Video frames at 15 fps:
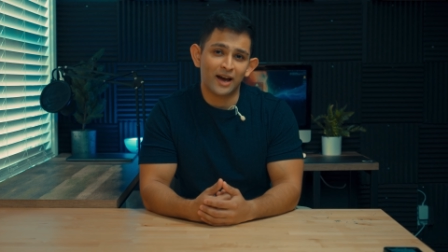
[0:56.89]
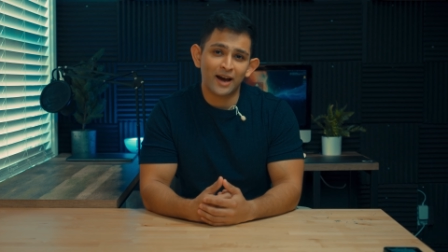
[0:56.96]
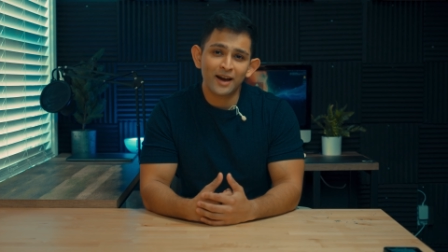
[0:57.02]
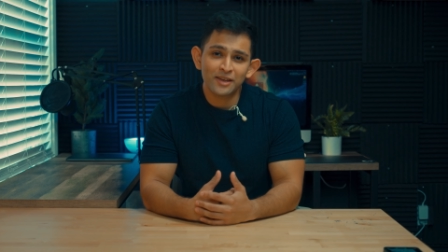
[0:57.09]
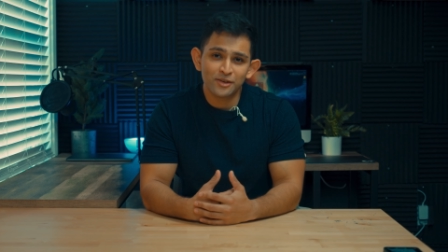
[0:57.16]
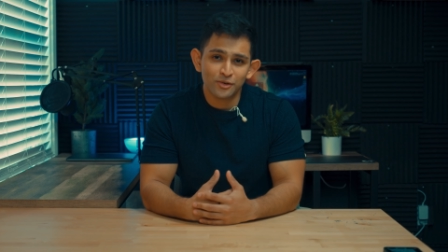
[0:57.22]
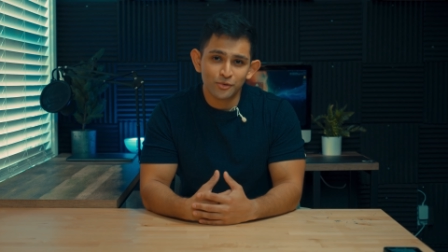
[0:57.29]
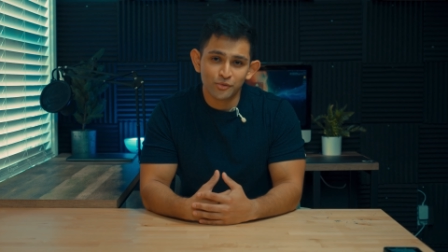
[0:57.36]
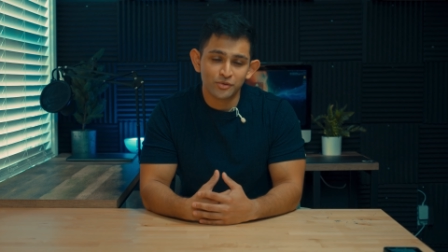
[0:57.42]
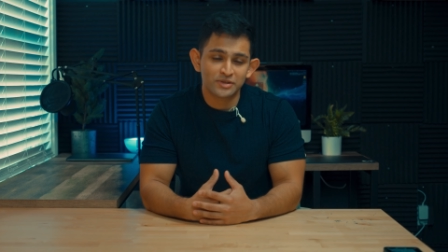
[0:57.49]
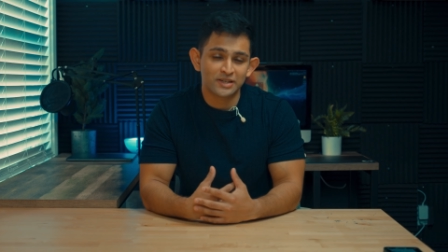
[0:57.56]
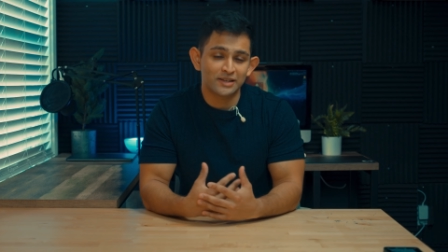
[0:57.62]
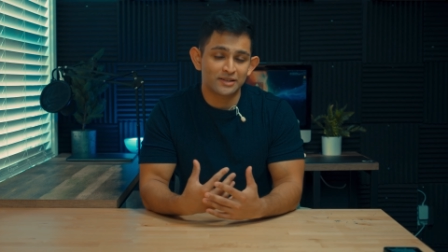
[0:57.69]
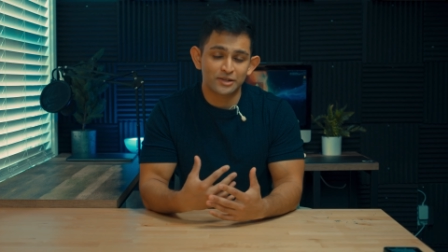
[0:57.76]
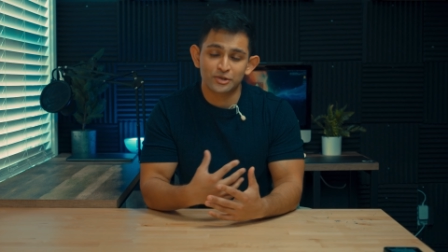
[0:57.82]
I
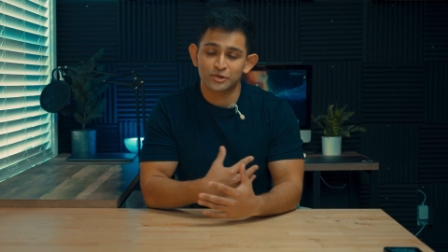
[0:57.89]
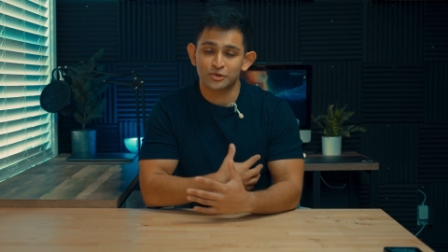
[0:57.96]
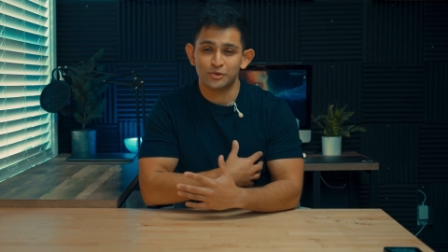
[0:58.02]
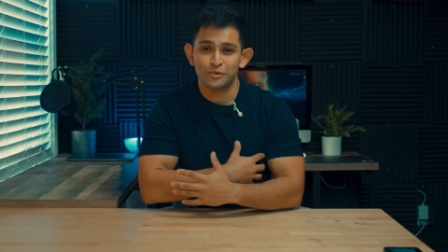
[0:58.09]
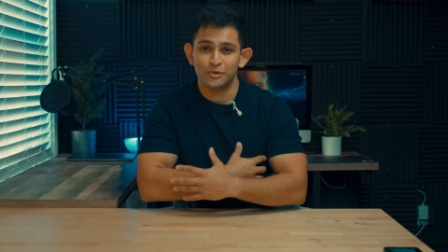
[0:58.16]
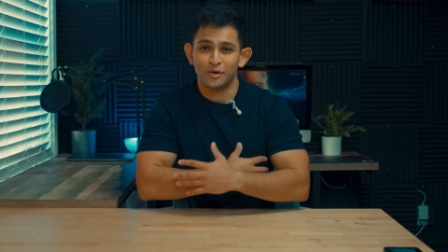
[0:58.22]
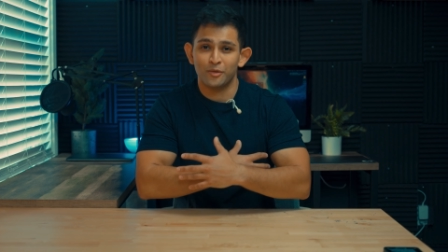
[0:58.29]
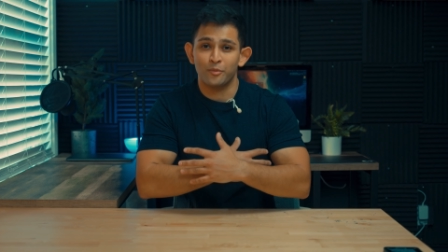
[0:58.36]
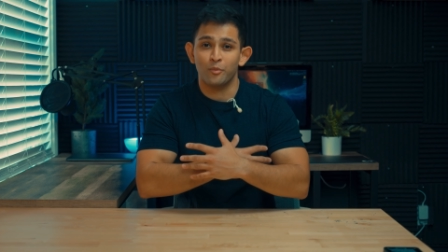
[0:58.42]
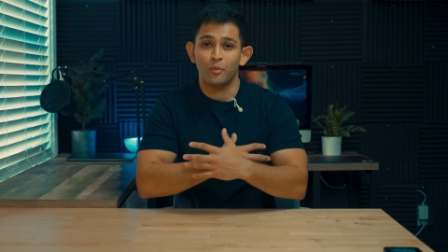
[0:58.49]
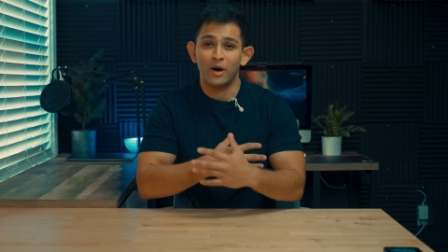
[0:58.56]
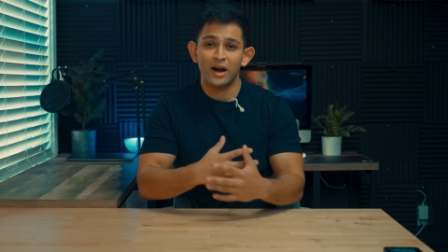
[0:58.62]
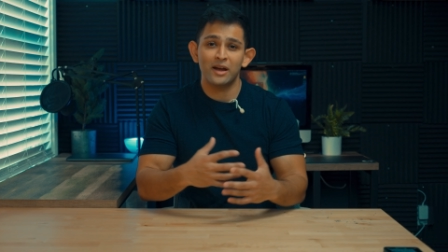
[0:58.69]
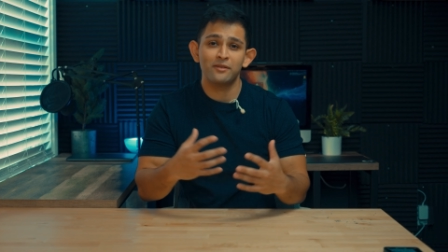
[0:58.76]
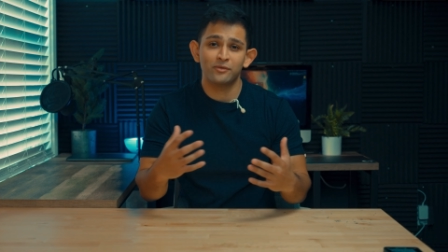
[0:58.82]
use it to shoot a
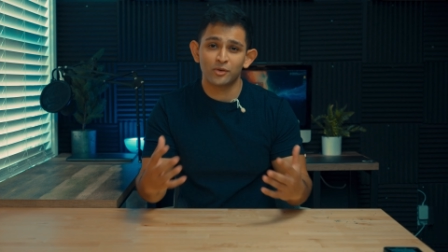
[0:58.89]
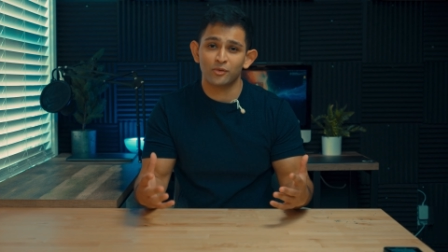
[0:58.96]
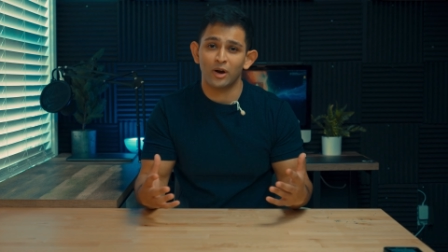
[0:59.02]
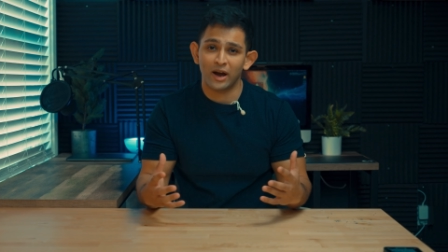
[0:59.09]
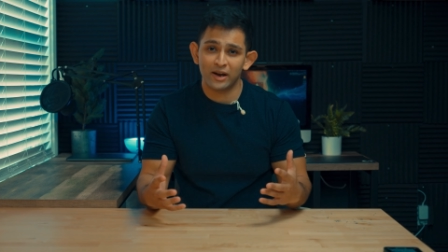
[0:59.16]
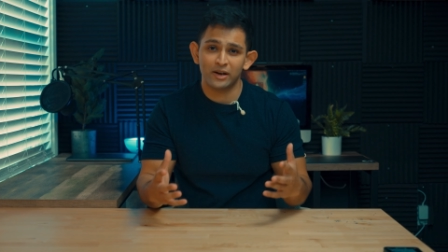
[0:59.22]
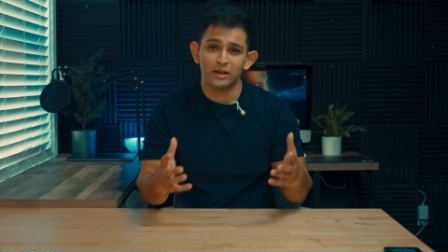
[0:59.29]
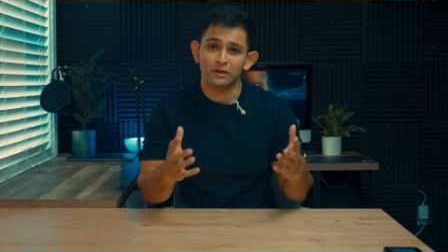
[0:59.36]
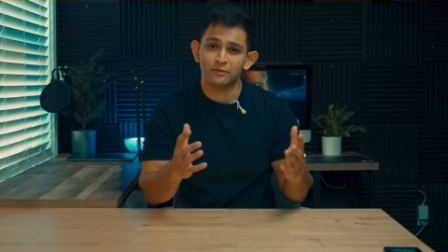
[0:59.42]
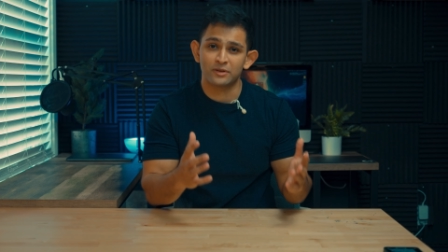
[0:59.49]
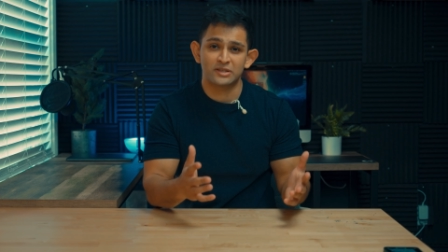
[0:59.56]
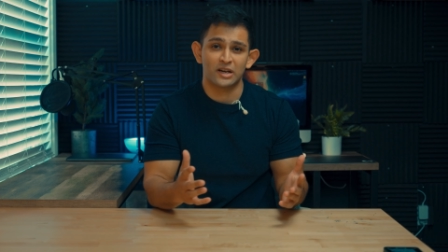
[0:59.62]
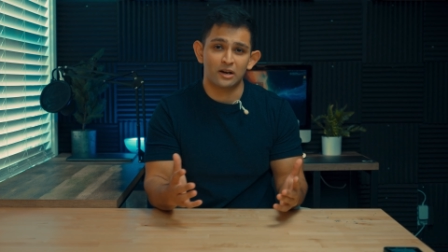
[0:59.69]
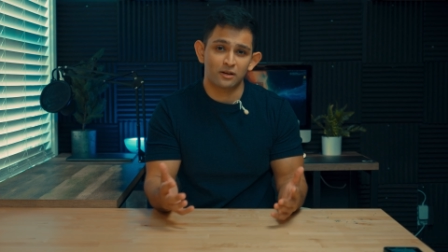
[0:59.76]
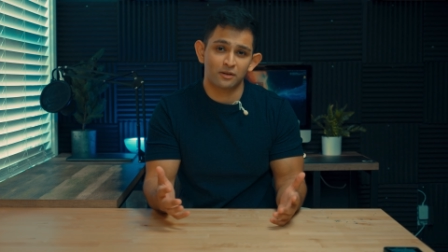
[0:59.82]
wide variety of
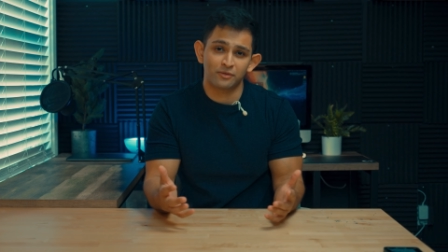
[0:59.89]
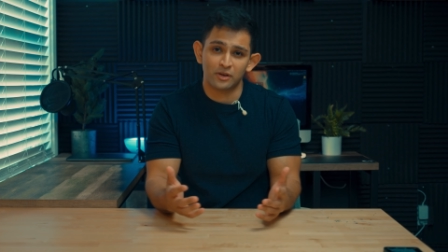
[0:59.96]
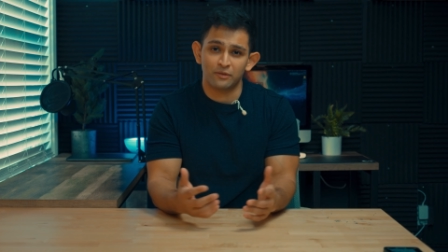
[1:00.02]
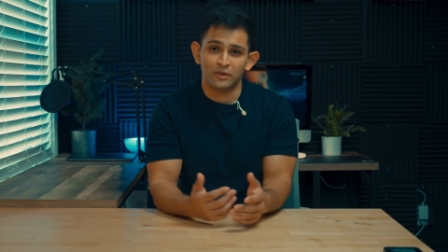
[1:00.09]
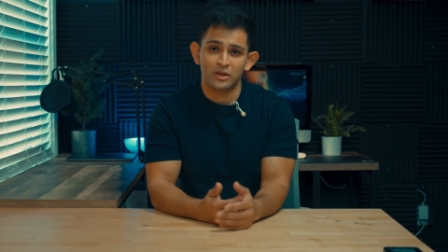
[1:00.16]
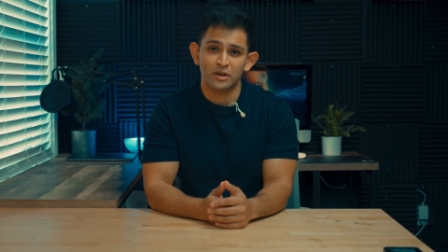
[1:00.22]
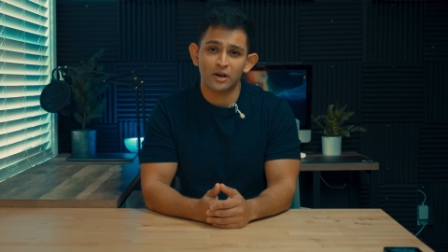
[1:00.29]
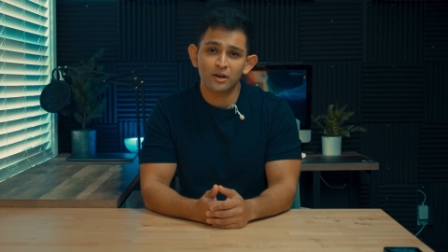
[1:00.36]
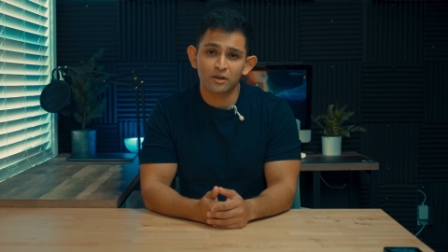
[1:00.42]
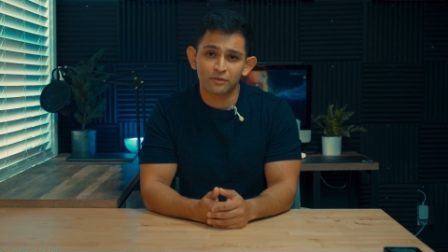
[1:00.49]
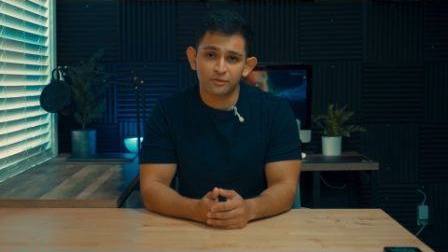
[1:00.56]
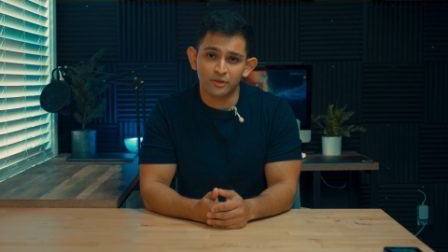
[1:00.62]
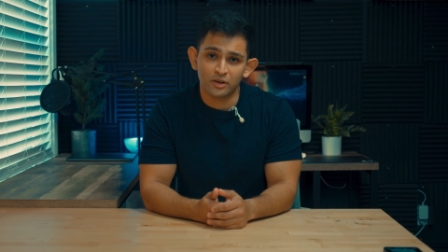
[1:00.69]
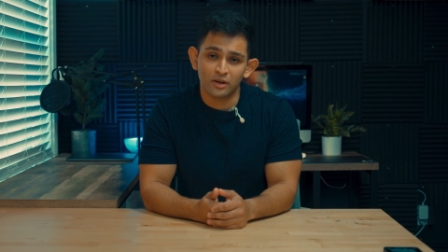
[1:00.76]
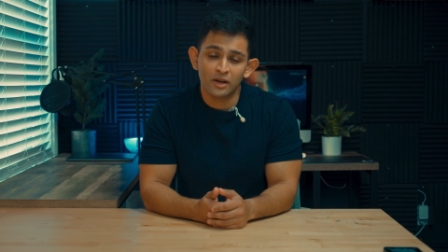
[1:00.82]
photography and
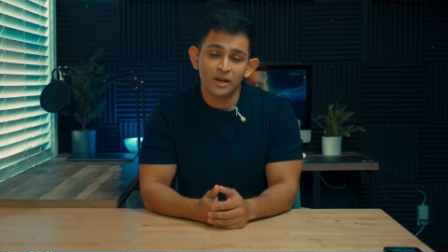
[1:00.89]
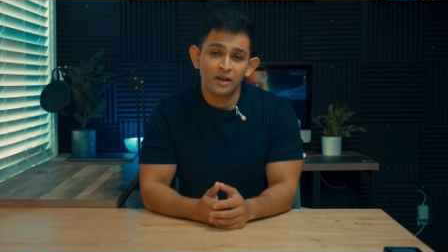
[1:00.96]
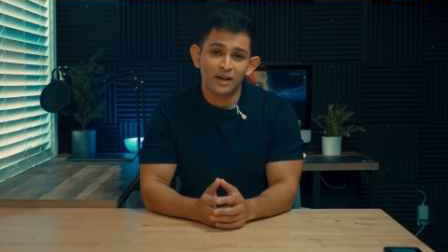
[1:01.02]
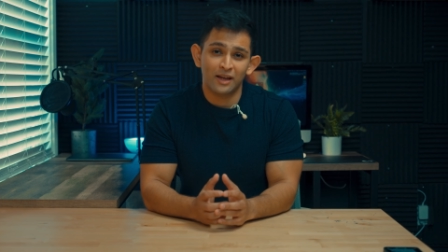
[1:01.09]
videography,